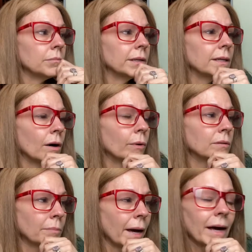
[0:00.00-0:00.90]
But
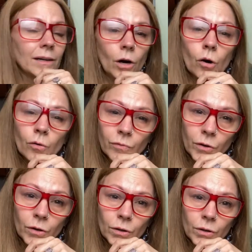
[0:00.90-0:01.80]
going back
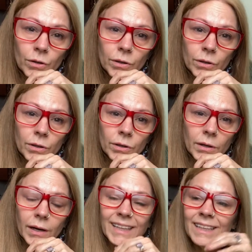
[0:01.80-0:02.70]
over
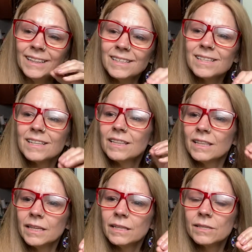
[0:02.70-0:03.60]
innocent
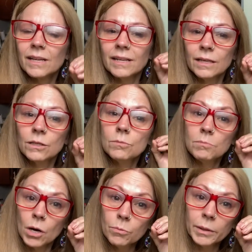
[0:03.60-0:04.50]
things that in the
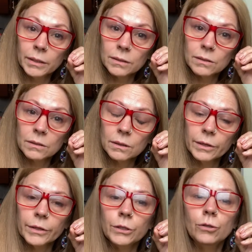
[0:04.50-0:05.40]
moment
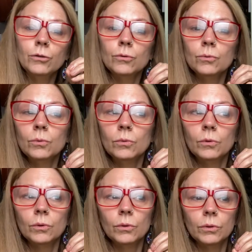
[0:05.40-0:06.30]
you
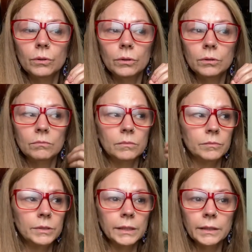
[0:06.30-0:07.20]

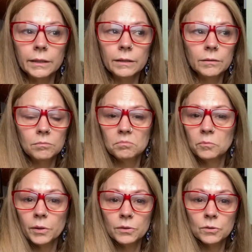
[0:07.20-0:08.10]
did
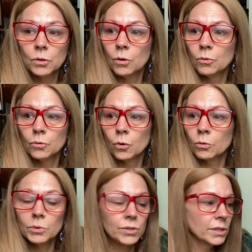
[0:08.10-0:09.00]
with no,
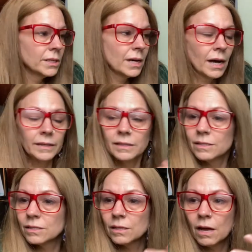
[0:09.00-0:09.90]
normalcy,
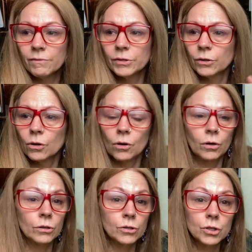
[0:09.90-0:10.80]
kindness, love in your
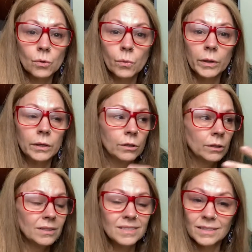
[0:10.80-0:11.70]
heart, joy, good
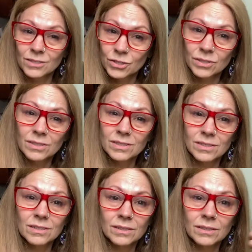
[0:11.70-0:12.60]
intentions,